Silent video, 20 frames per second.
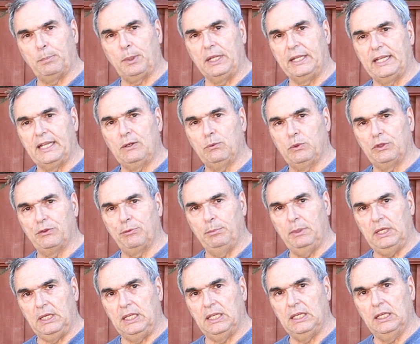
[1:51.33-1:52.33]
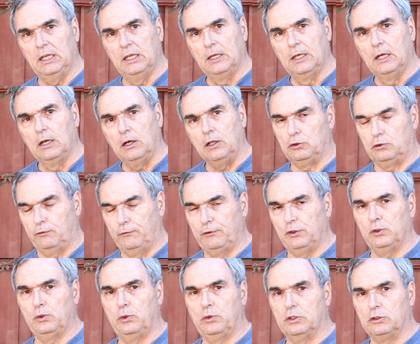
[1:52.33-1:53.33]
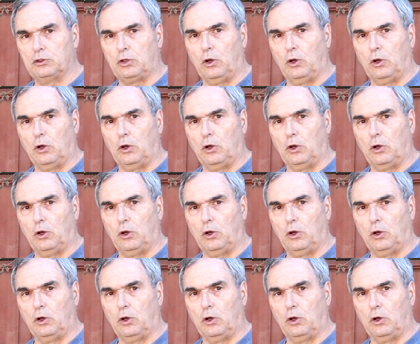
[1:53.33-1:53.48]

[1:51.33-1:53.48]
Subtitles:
plane with me to view the